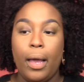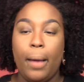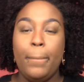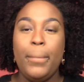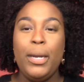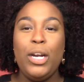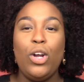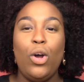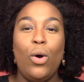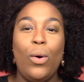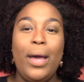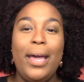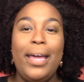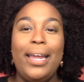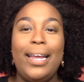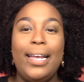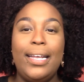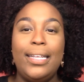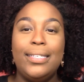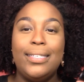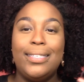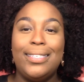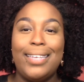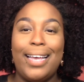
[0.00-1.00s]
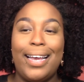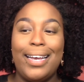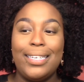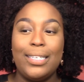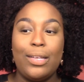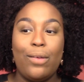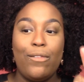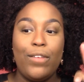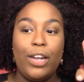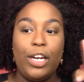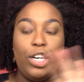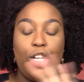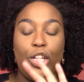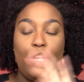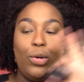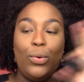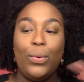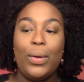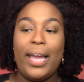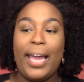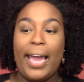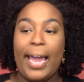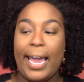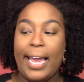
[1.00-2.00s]
I'm gonna go ahead and set, because I'm feeling a
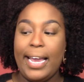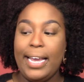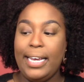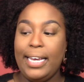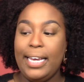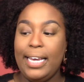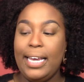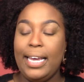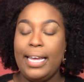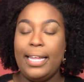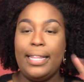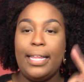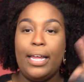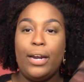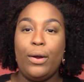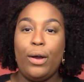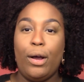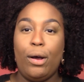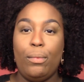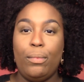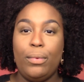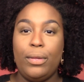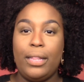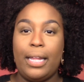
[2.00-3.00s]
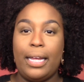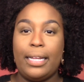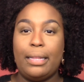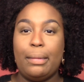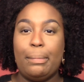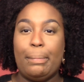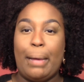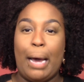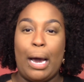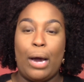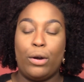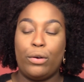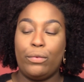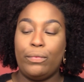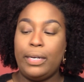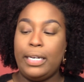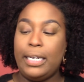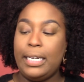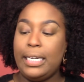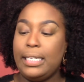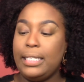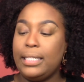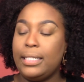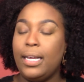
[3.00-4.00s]
little cakey, and that'll help with like the
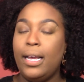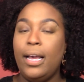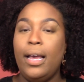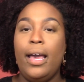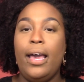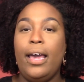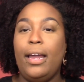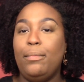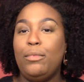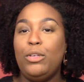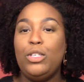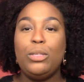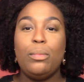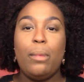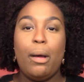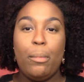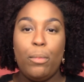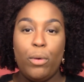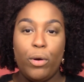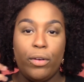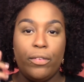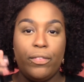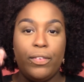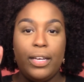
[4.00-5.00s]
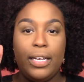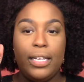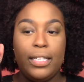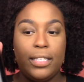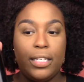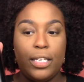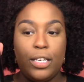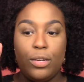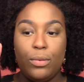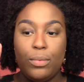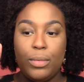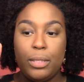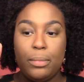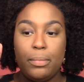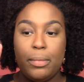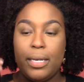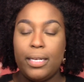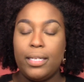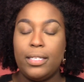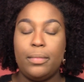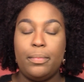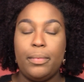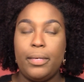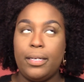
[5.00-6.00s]
powderiness. And I'm using my Morphe Continuous
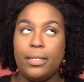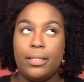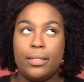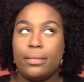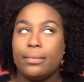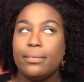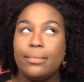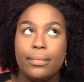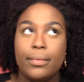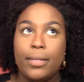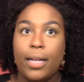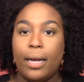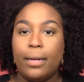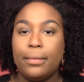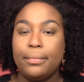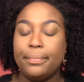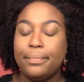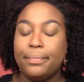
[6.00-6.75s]
Mist because duh.